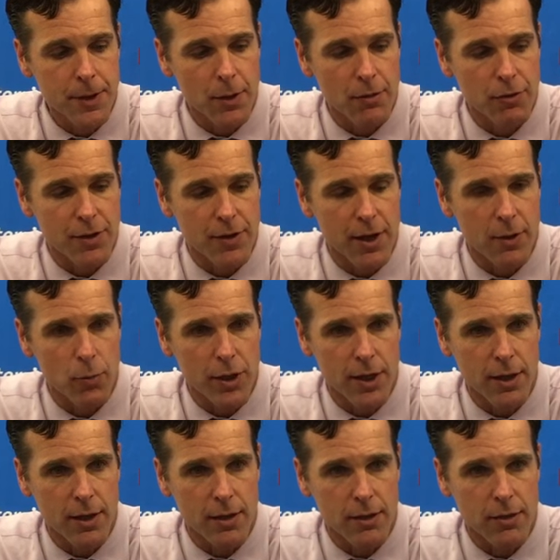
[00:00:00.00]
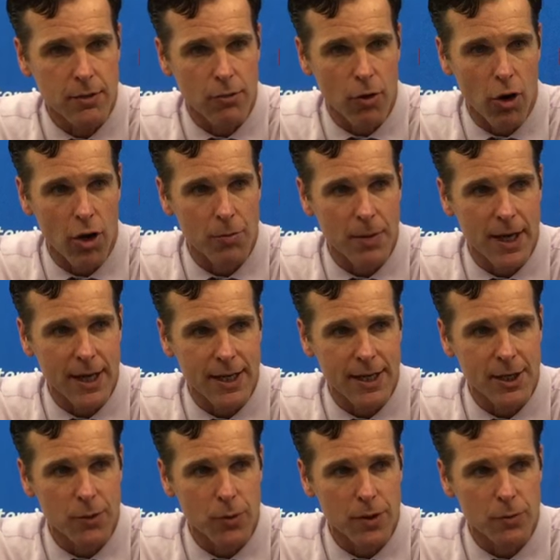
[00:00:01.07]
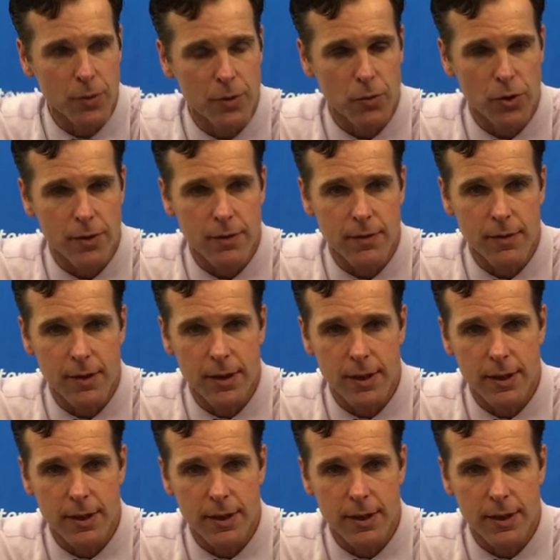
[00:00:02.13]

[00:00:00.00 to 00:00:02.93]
know, every time we crawl back into it, we weren't